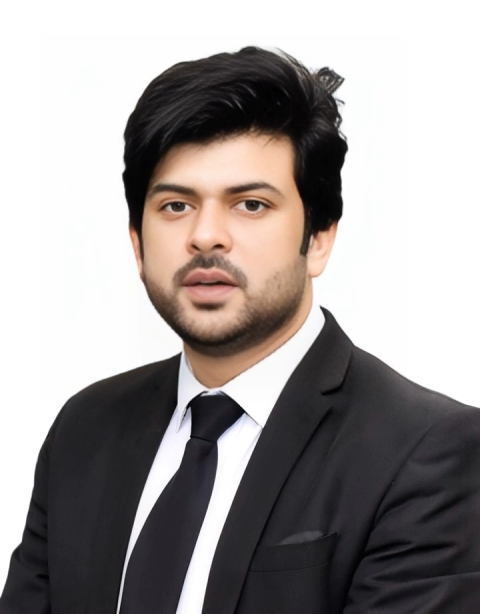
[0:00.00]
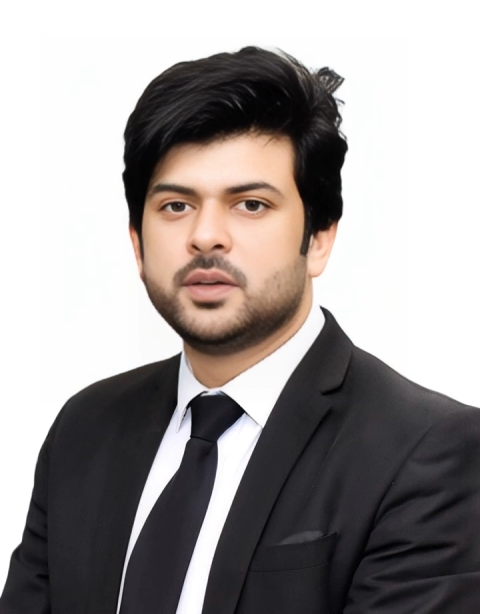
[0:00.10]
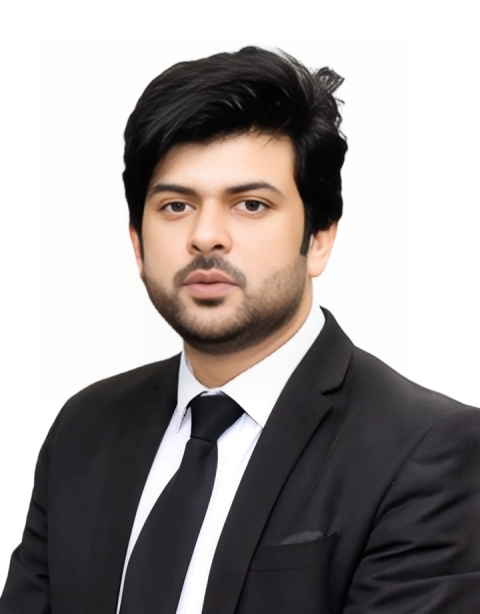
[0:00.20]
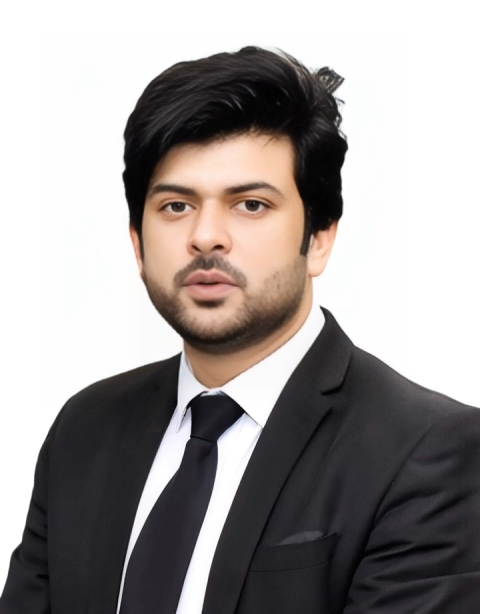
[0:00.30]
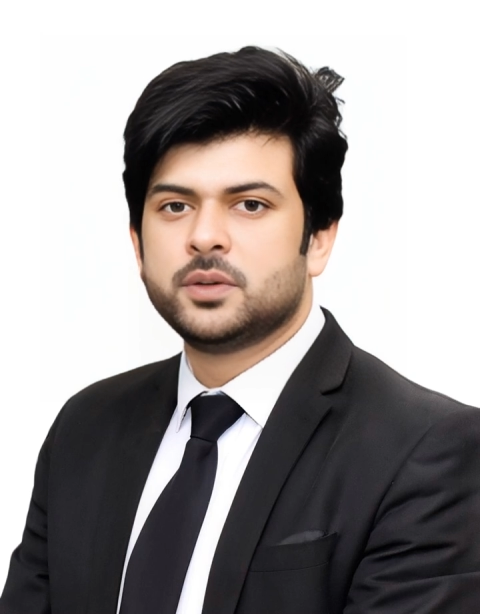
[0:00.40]

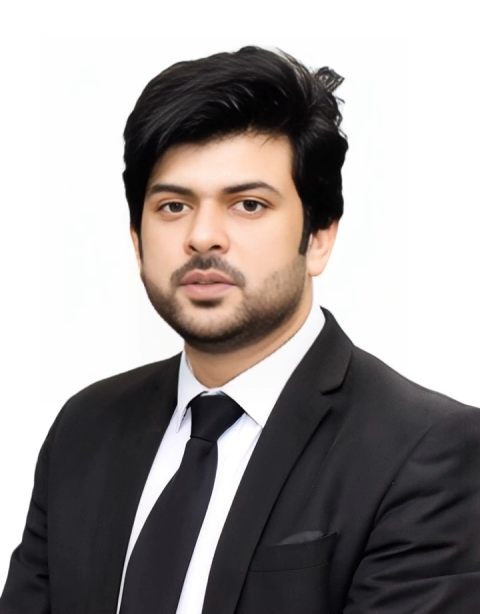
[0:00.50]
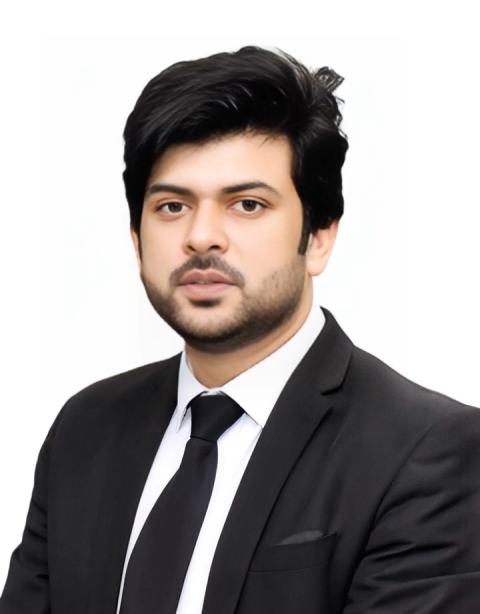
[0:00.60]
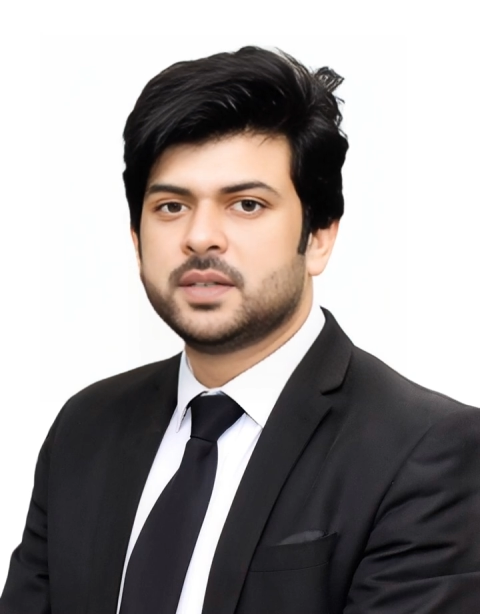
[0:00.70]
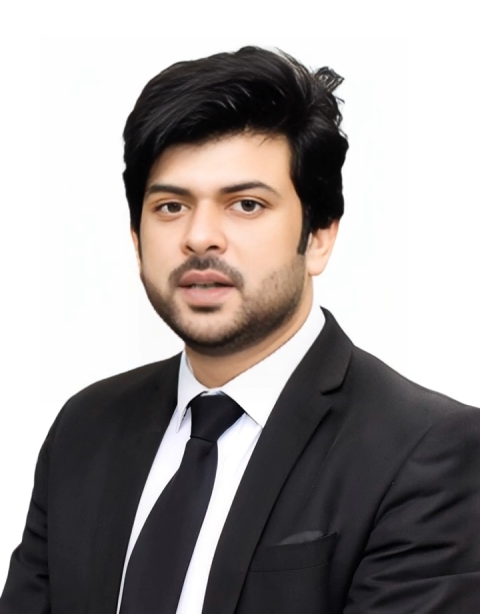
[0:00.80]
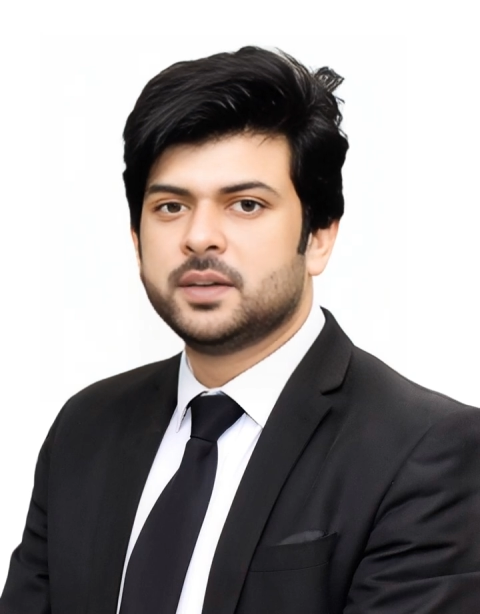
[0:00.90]
in order to
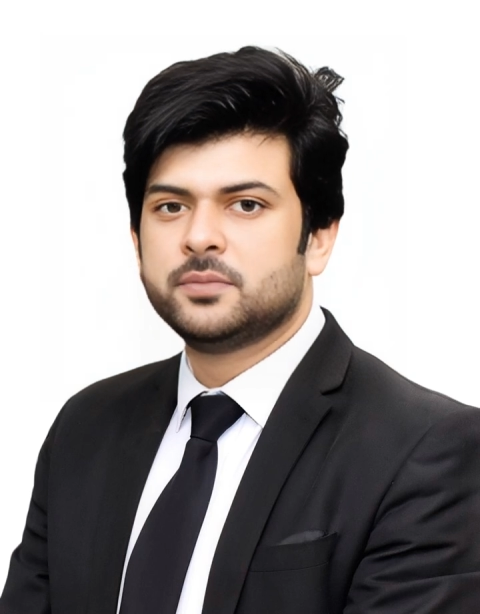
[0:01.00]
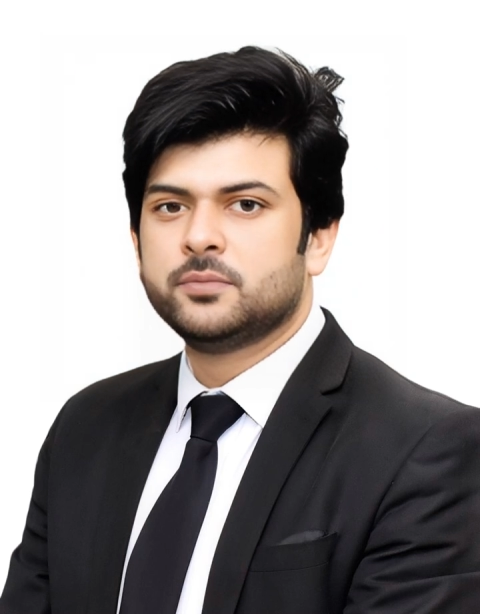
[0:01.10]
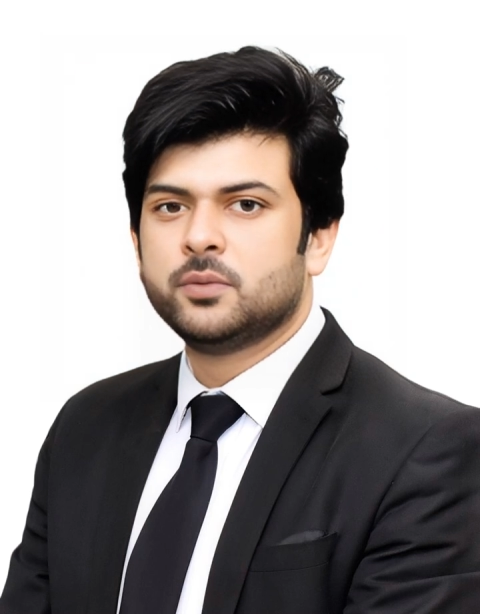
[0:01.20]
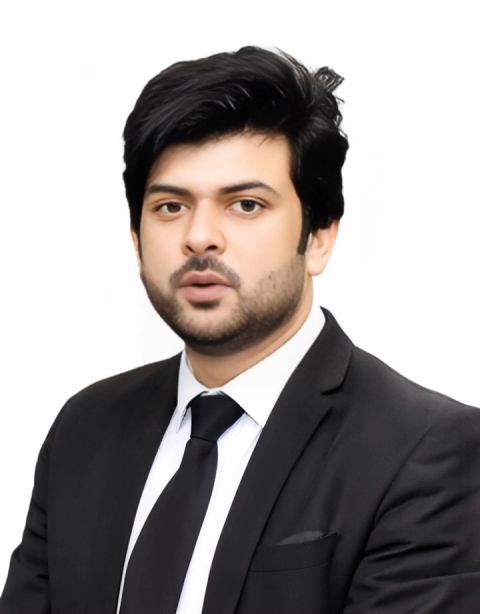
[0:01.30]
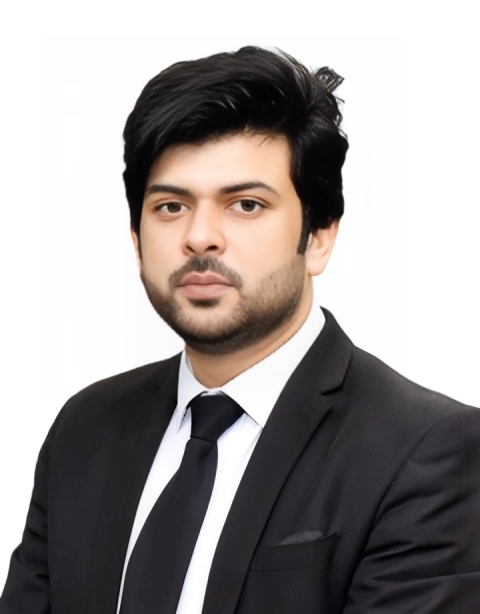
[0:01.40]
stay
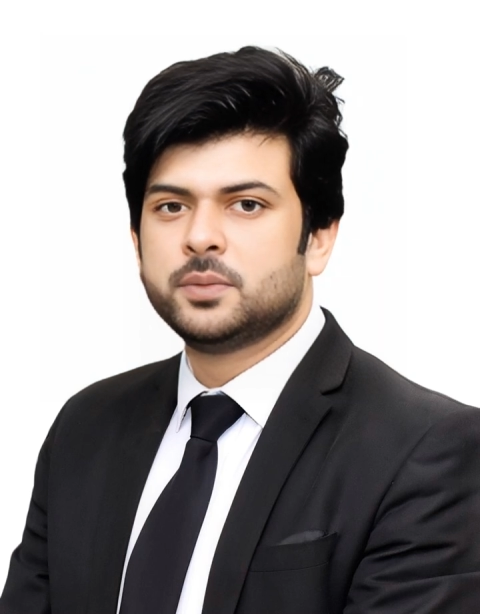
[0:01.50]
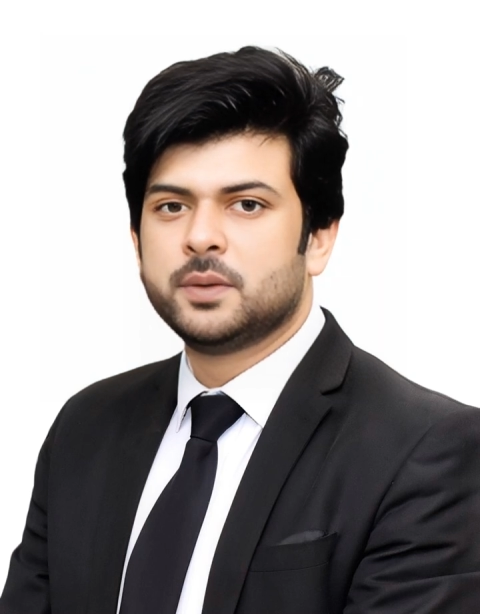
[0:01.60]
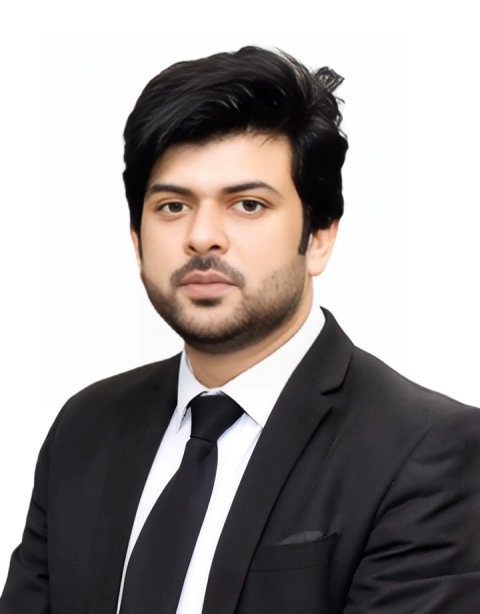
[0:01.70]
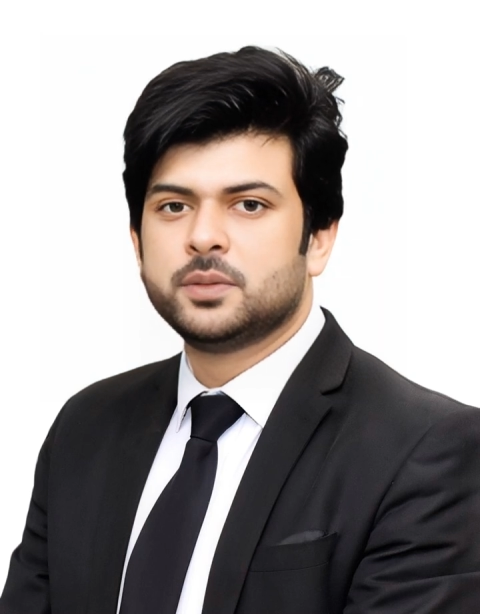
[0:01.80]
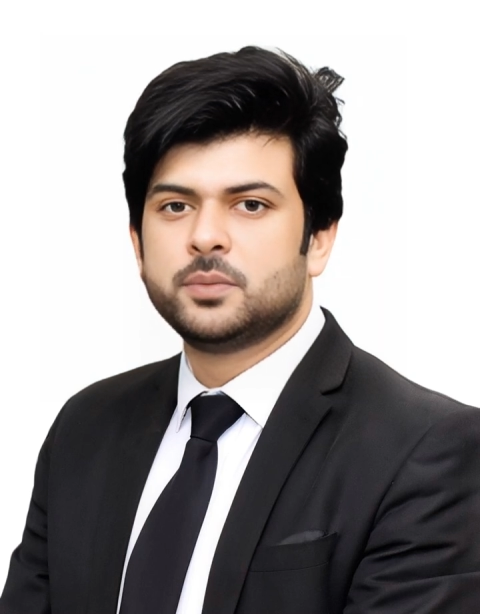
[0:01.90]
informed
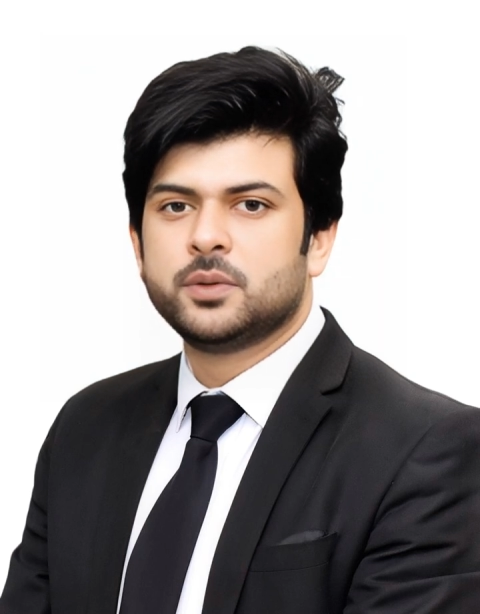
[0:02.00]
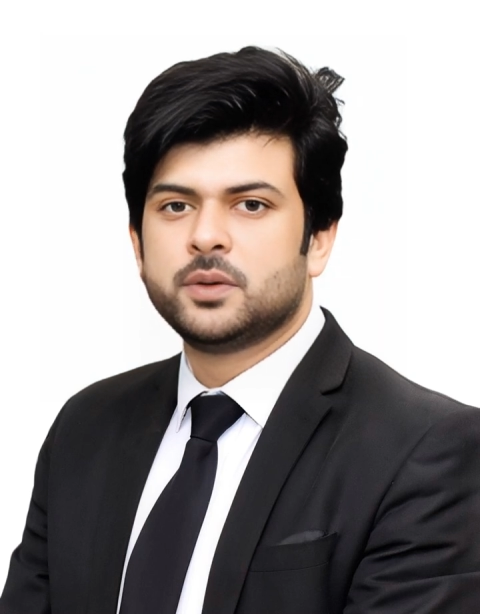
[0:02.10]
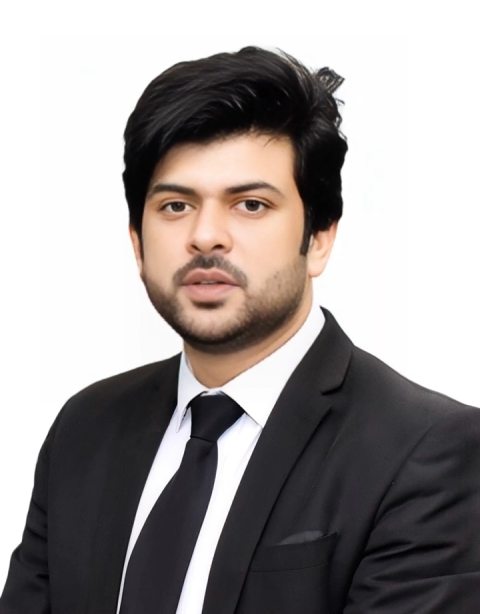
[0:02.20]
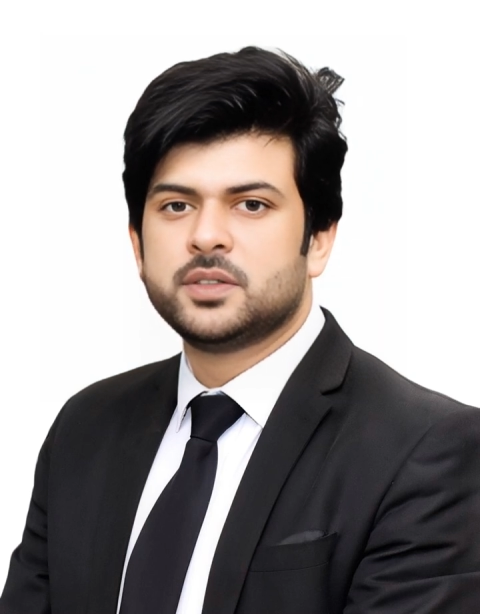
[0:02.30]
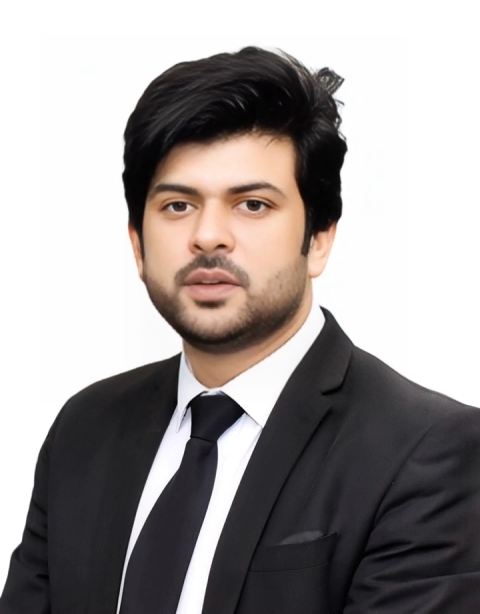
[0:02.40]
about the
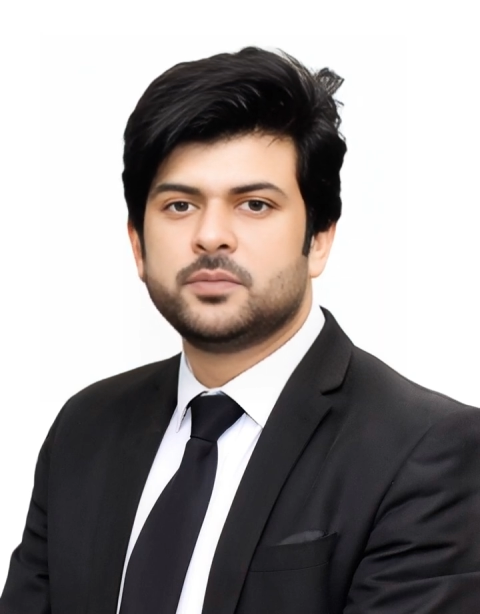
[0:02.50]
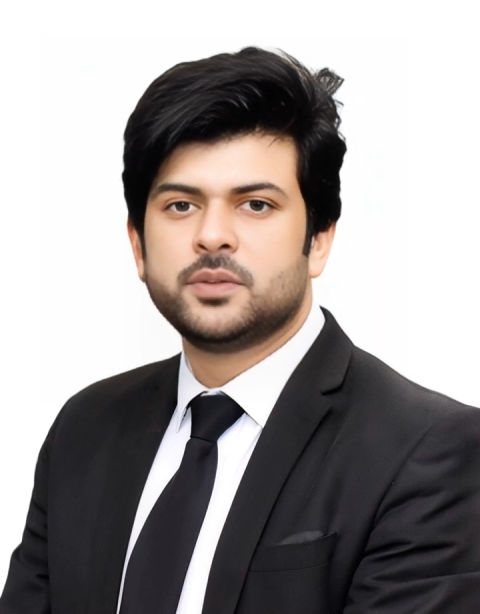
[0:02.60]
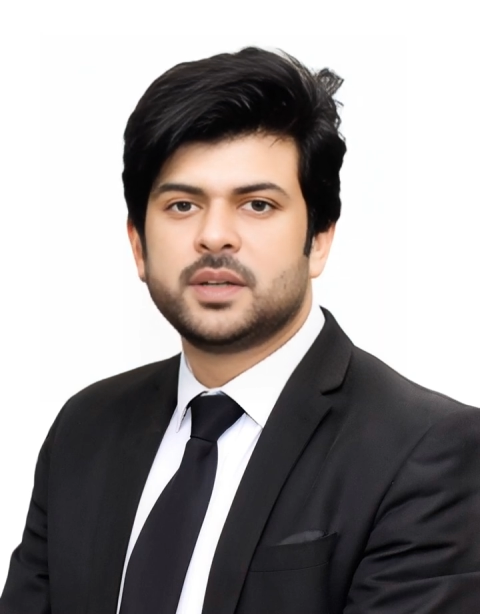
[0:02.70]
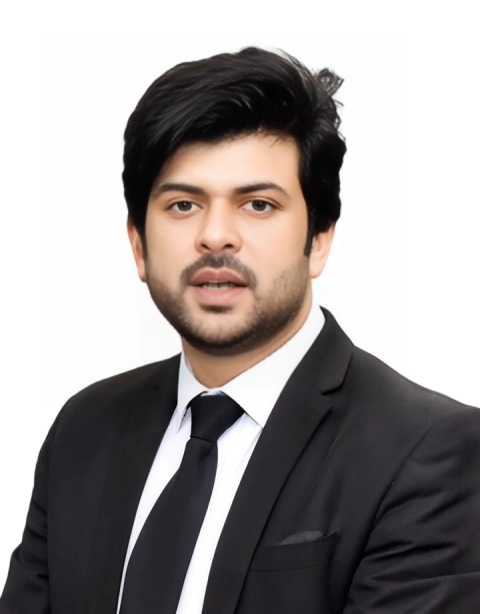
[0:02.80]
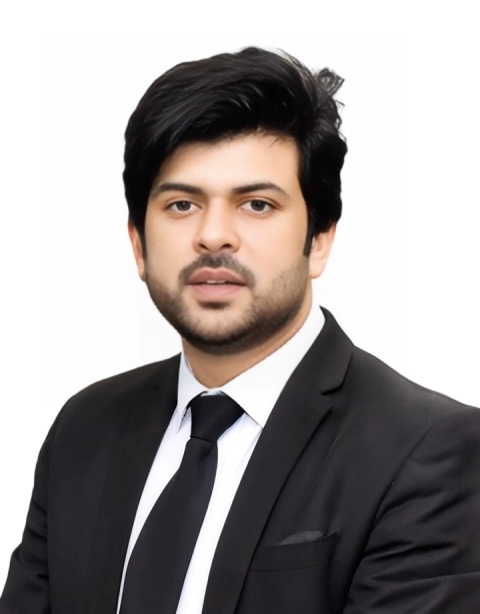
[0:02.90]
progression of
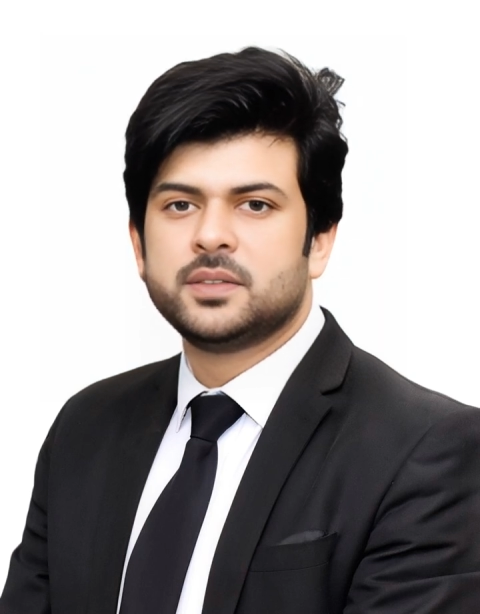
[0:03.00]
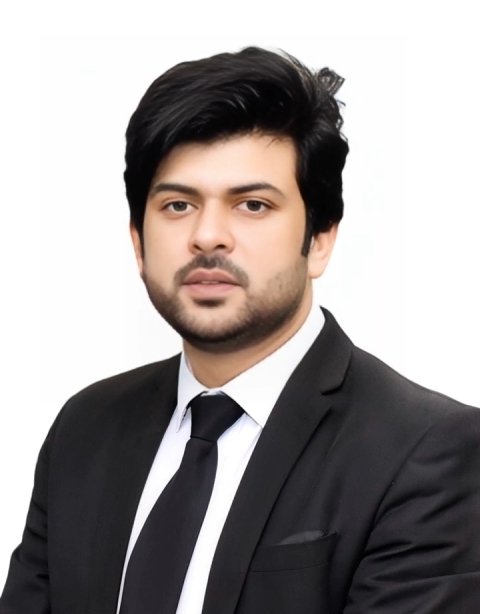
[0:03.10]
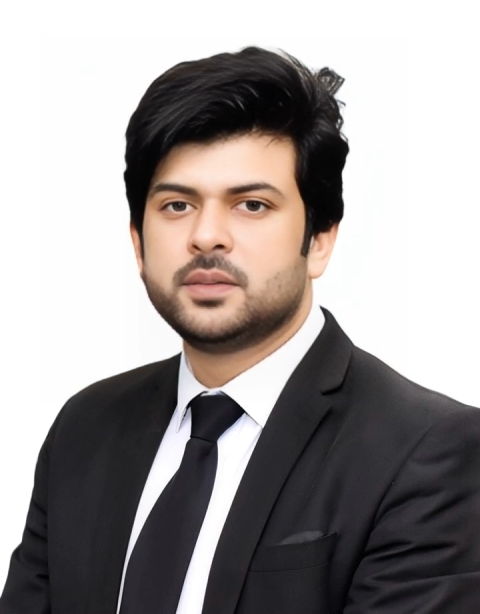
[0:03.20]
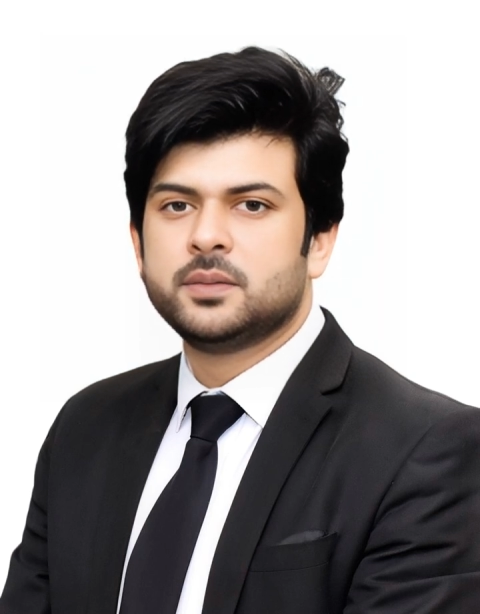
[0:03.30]
your case.